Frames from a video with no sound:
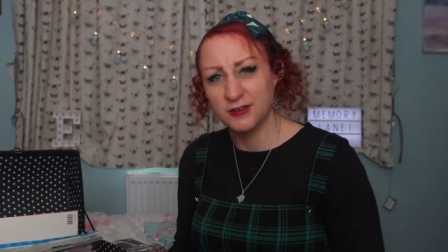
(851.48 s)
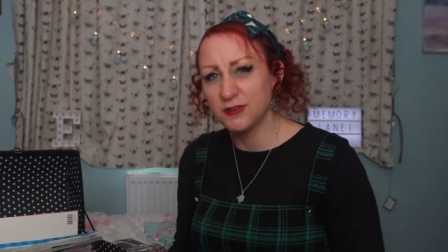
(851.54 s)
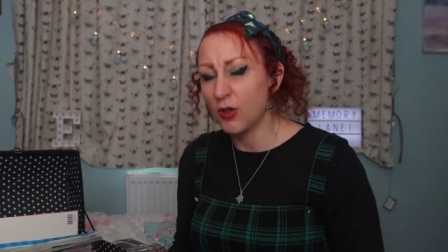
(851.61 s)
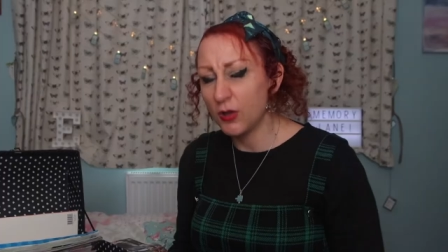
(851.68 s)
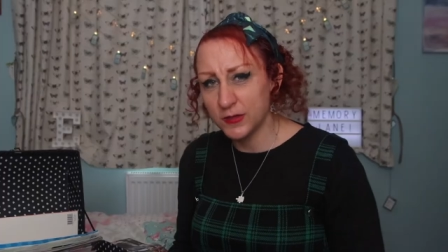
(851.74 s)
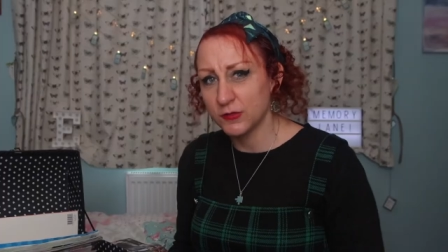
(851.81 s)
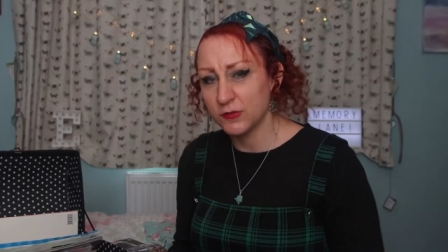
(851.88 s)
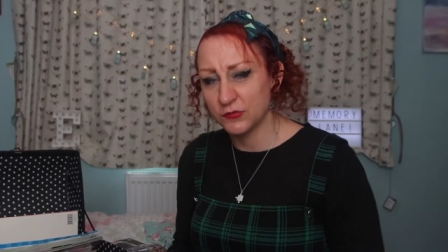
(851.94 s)

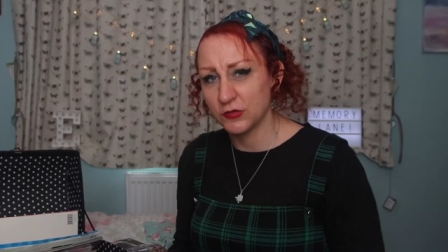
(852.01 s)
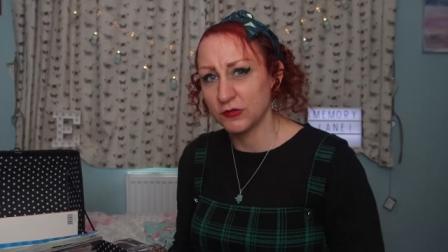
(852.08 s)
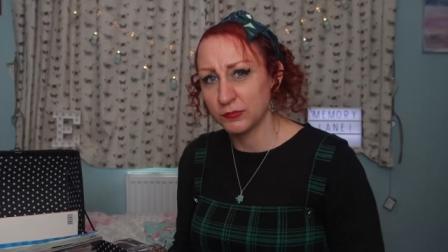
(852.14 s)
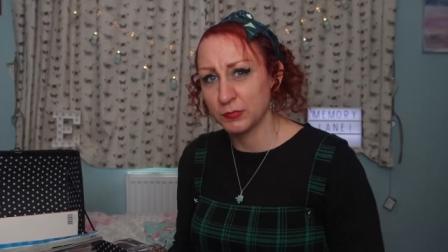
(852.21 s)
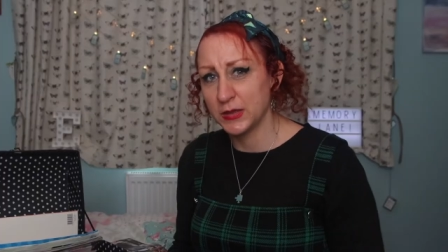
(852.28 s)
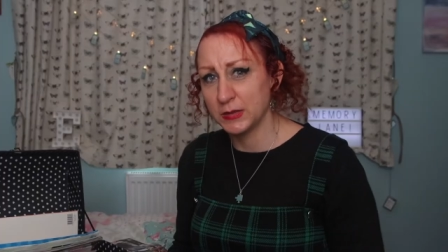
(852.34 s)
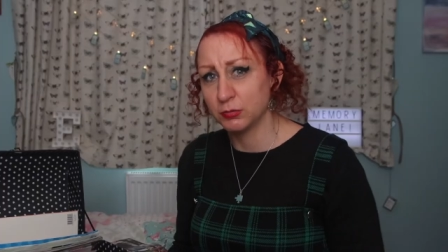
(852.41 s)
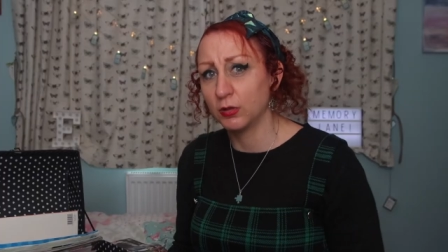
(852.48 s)
Neither of those
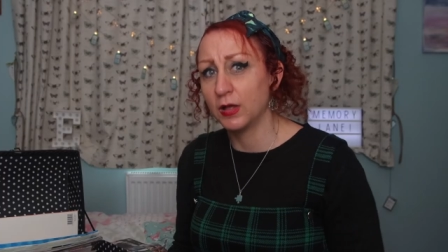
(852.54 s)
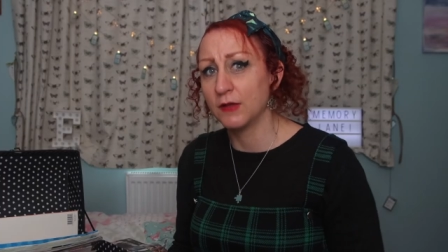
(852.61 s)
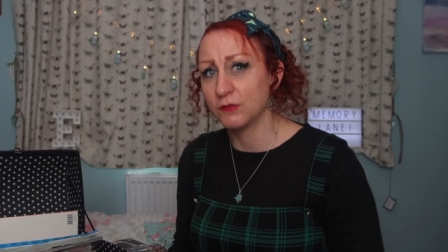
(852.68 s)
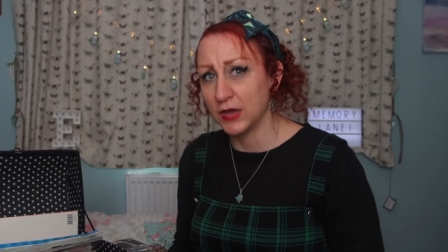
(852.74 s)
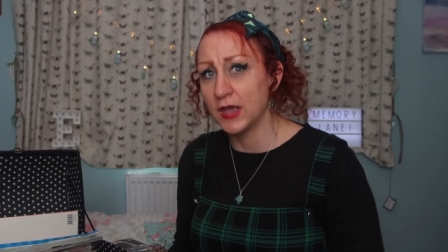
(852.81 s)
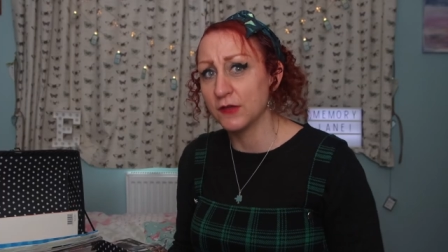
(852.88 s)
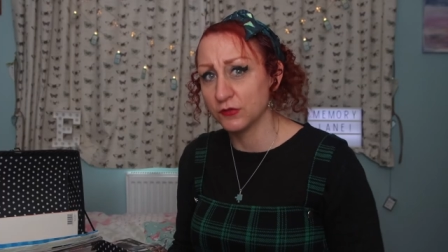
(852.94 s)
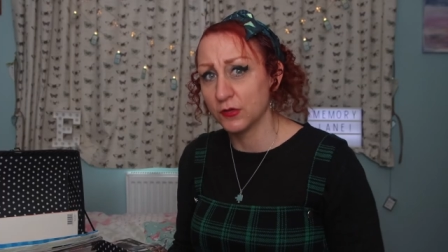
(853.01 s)
people have
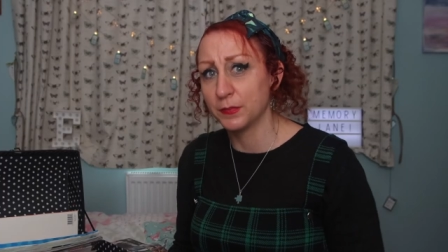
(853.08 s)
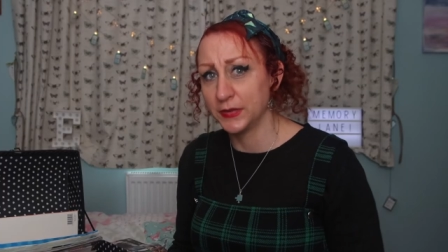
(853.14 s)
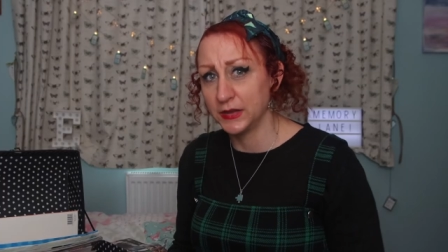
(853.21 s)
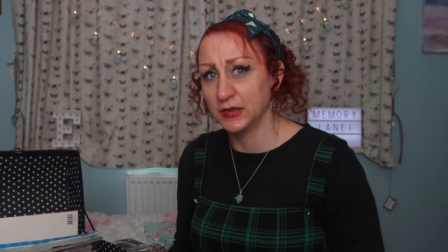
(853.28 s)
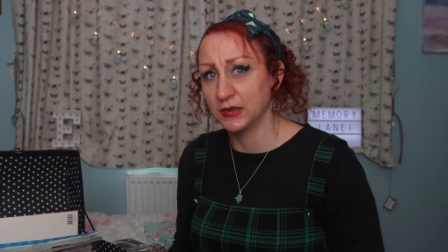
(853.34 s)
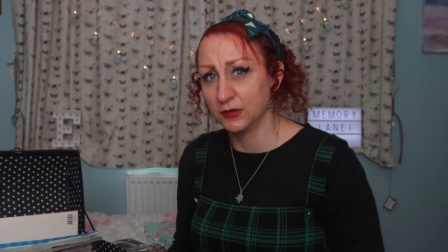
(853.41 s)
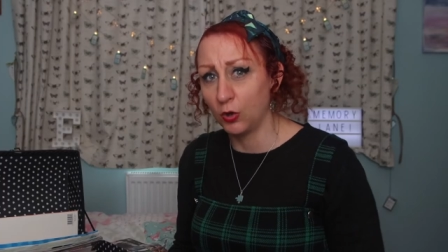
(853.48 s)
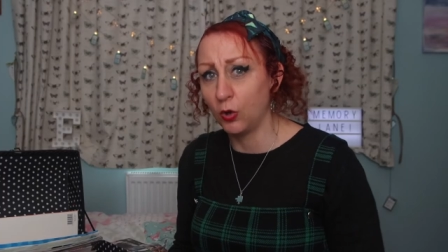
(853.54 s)
ever
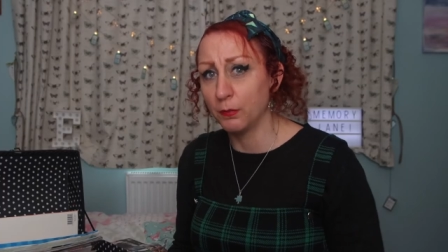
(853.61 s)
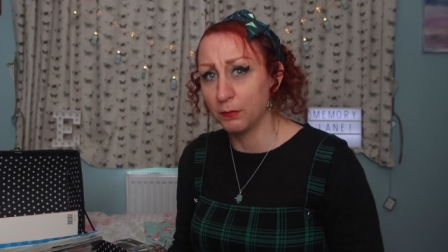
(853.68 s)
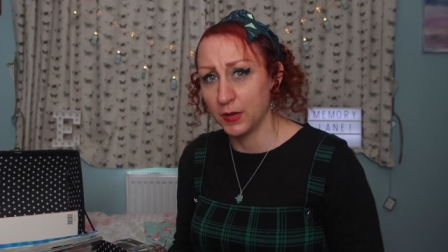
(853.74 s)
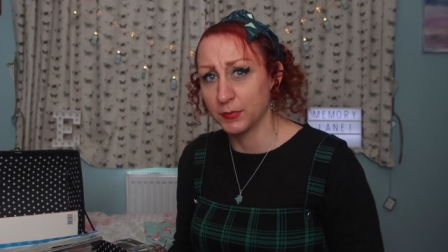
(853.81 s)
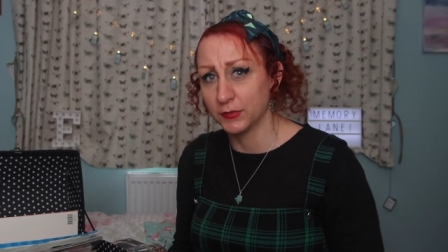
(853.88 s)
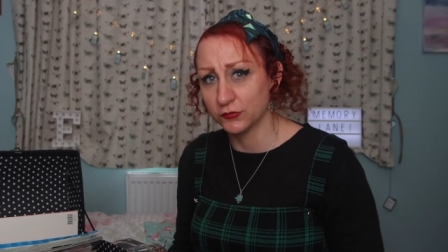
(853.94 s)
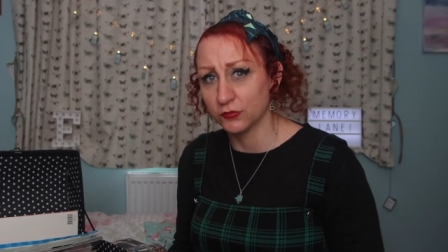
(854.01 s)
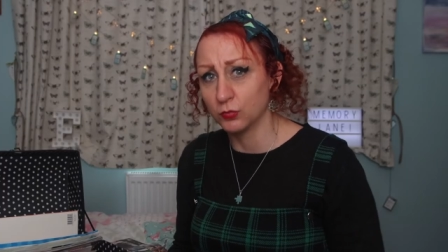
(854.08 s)
been on
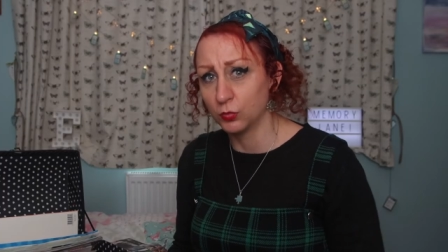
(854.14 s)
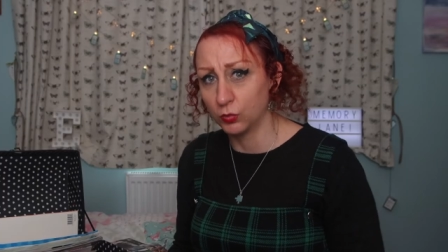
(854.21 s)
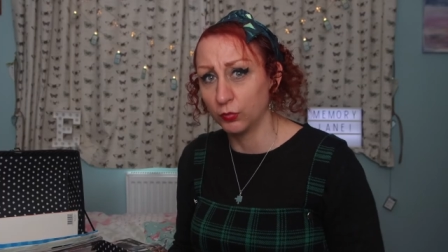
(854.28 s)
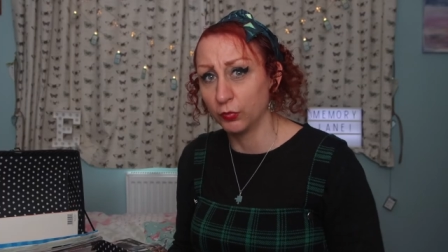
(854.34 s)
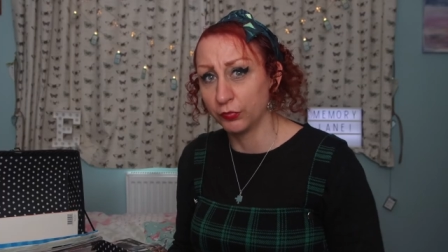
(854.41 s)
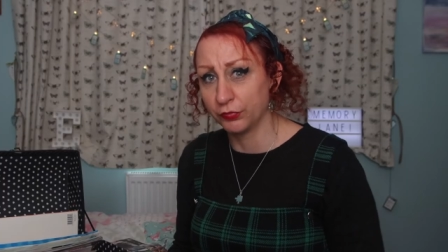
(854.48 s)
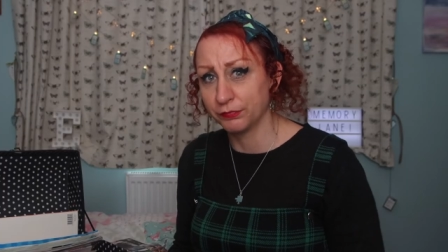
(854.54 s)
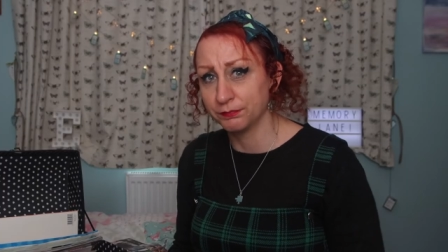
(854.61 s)
my bedroom
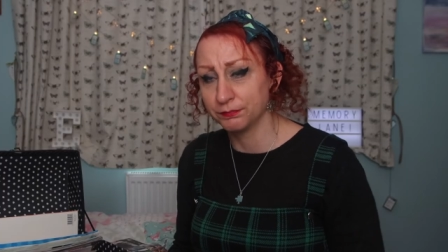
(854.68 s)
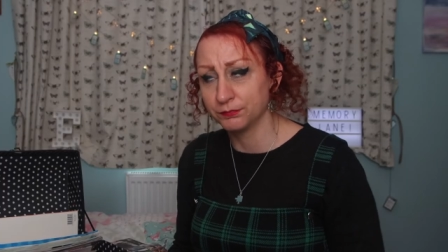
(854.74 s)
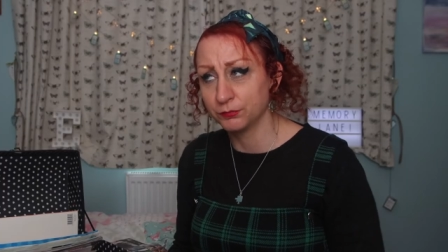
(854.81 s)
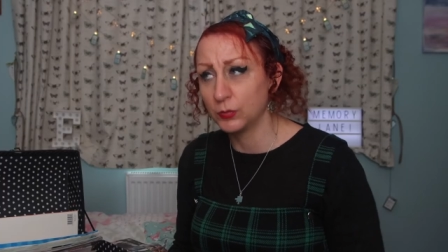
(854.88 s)
walls.